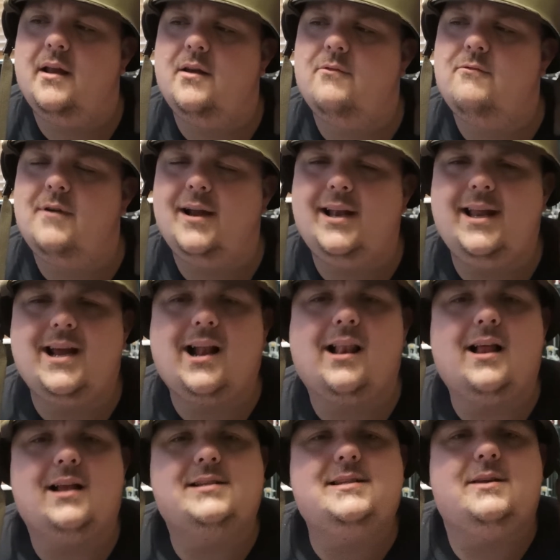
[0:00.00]
really
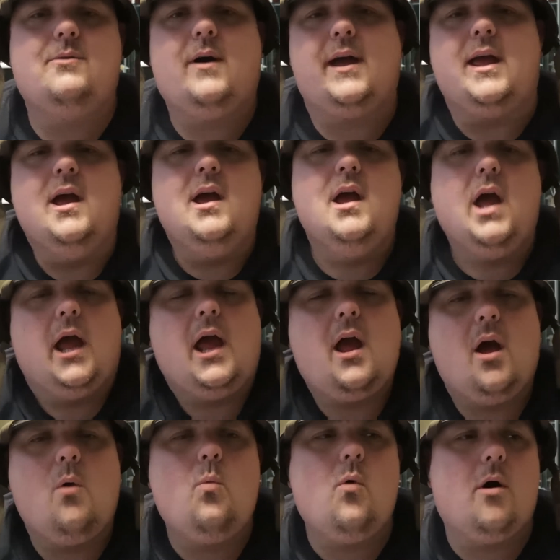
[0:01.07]
classy way.
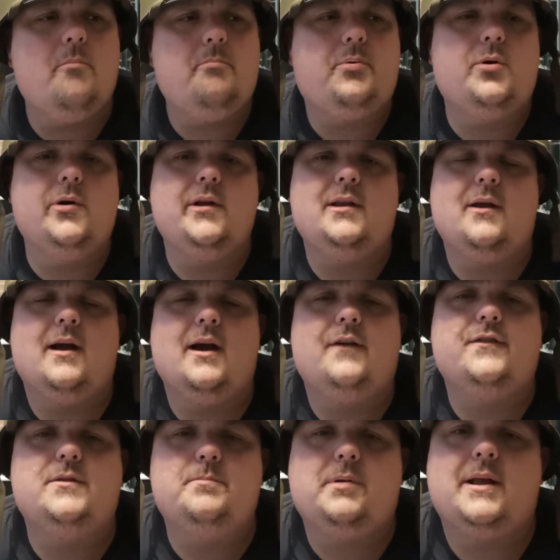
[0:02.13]
At one point, you have
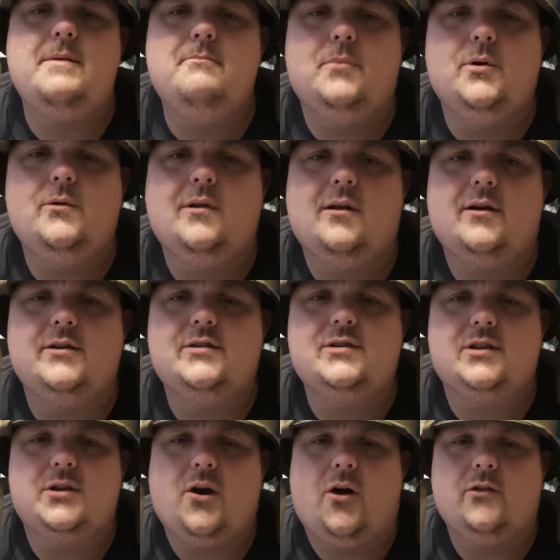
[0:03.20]
to play Moonlight
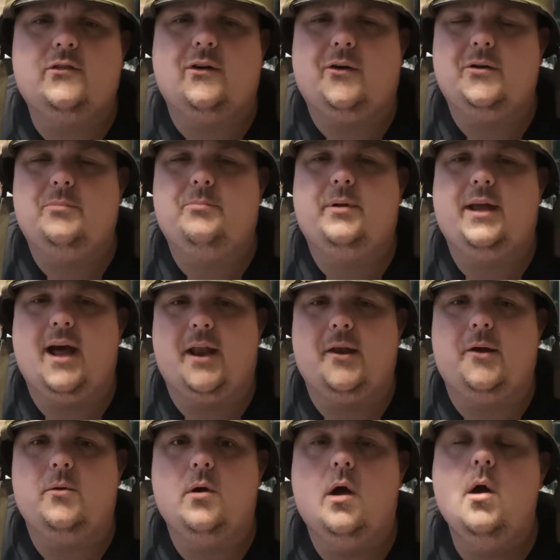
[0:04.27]
Sonata on a
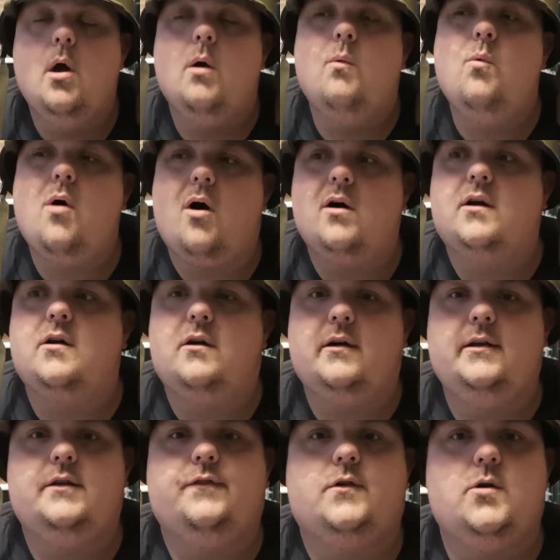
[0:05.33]
piano. What
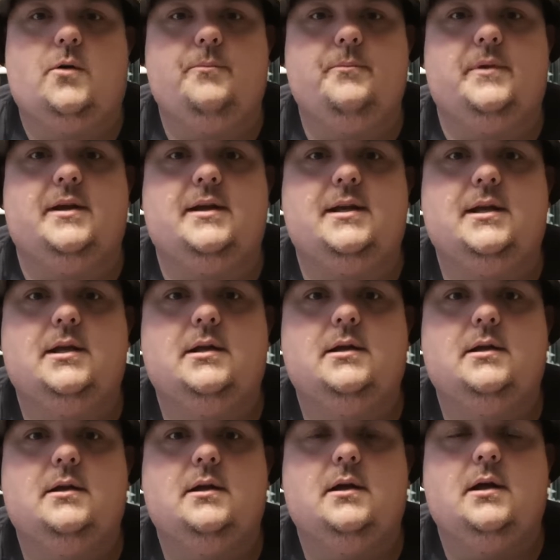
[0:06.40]
kind of company?
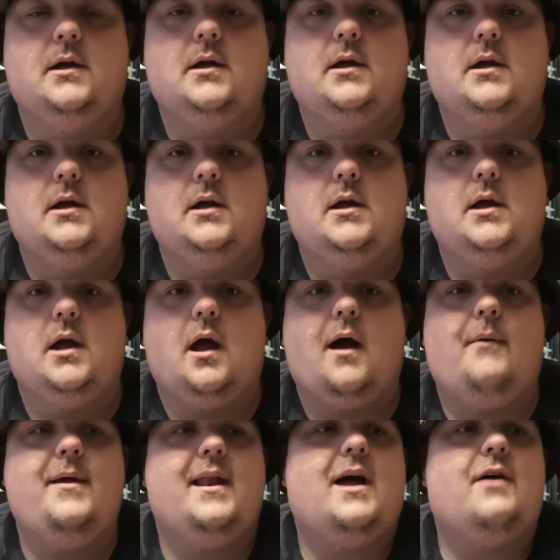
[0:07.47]

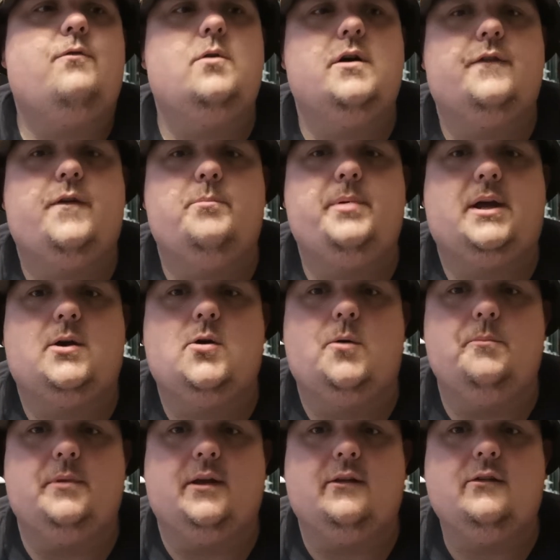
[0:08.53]
I mean, I've worked for big
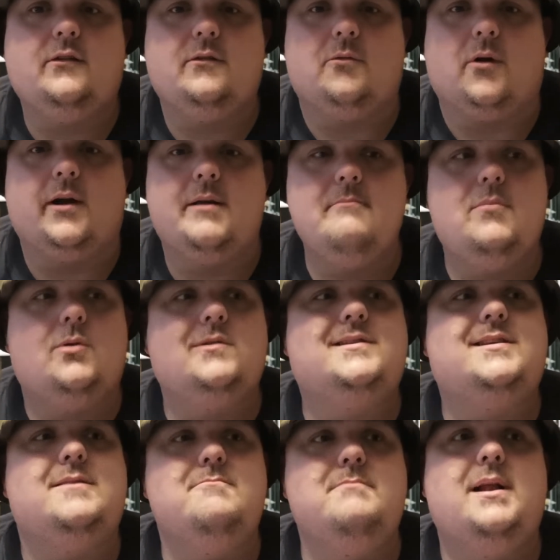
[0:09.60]
companies, right?
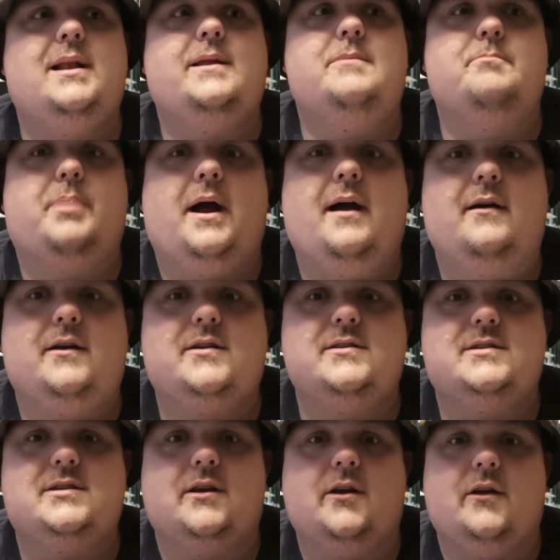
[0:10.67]
Multi-million-pound
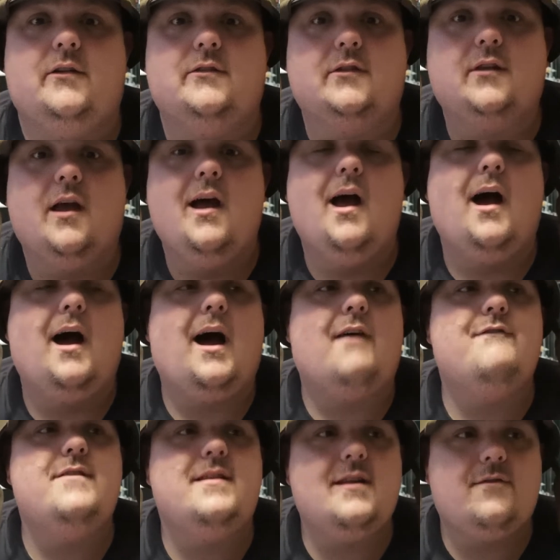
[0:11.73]
concerns.
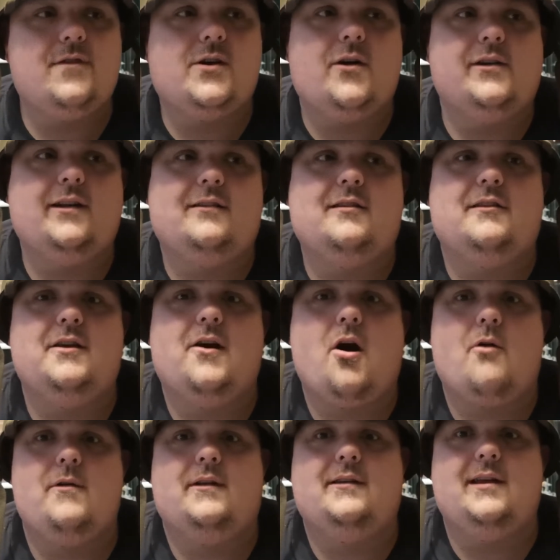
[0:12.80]
I've never gone into the
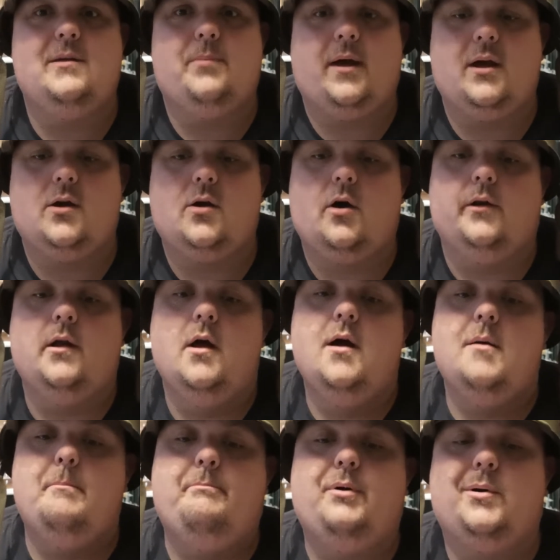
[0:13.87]
R&D bit and gone,
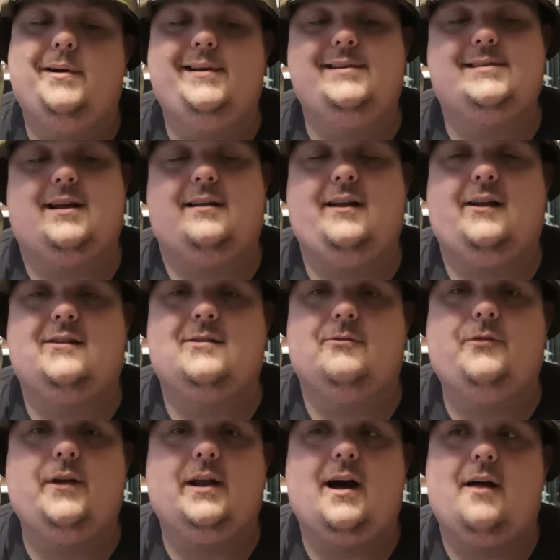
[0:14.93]
boys, I need
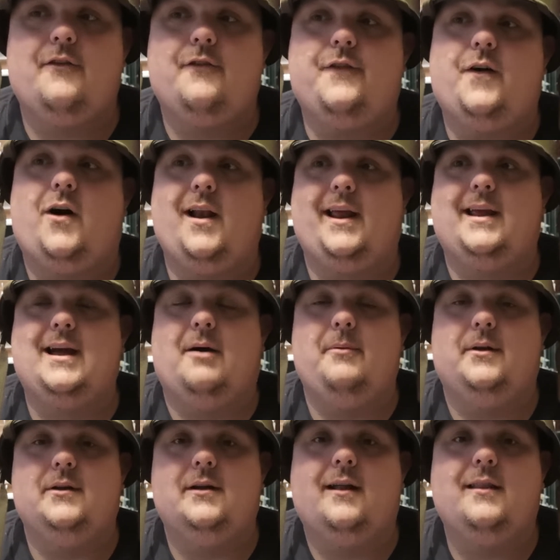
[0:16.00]
something out of the filing
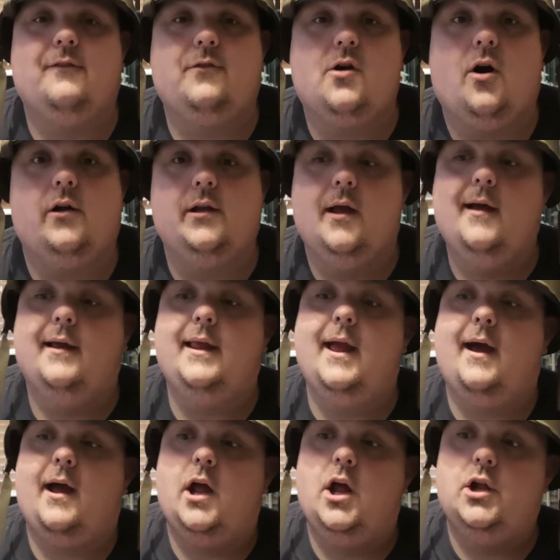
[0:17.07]
cabinet, and they've gone,
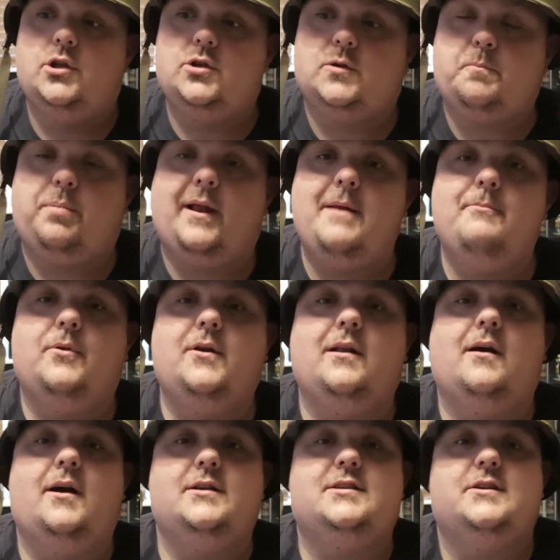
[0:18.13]
yeah, just play
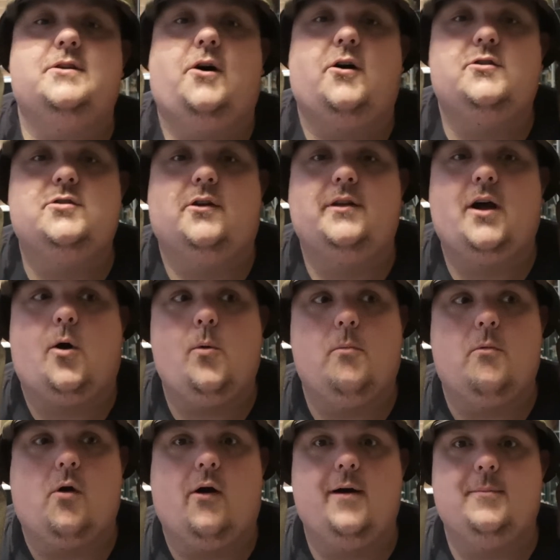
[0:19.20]
Moonlight Sonata on that
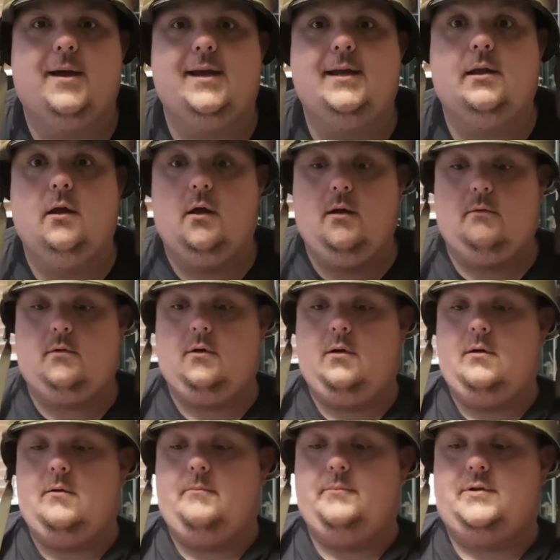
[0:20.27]
upright, mate.
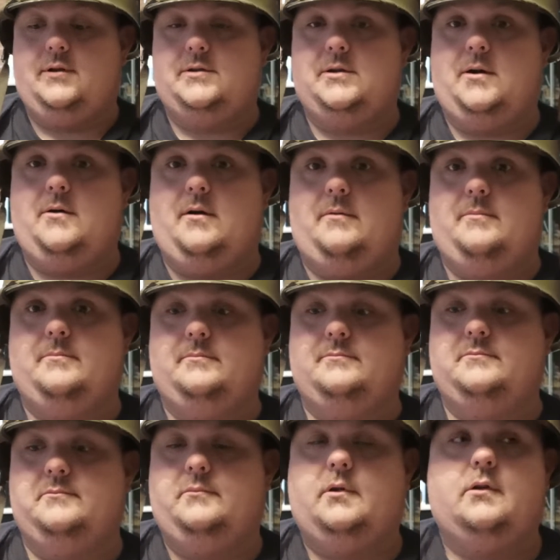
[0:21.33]
Dum da
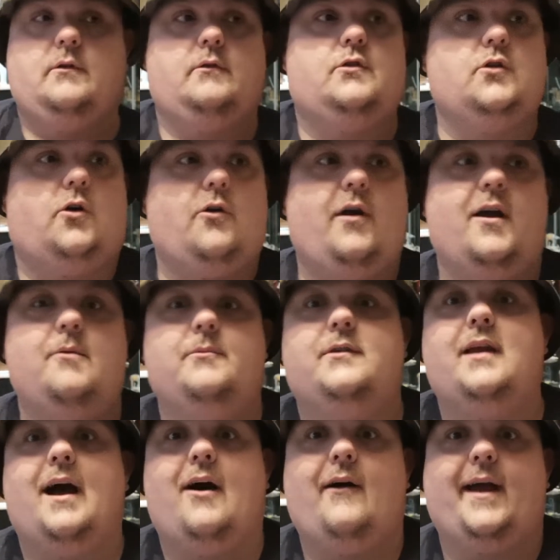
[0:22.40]
dum. Door opens.
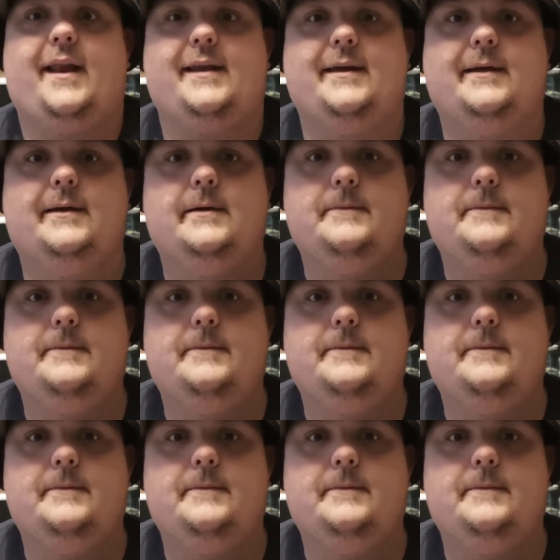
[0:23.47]
Yeah, I get it.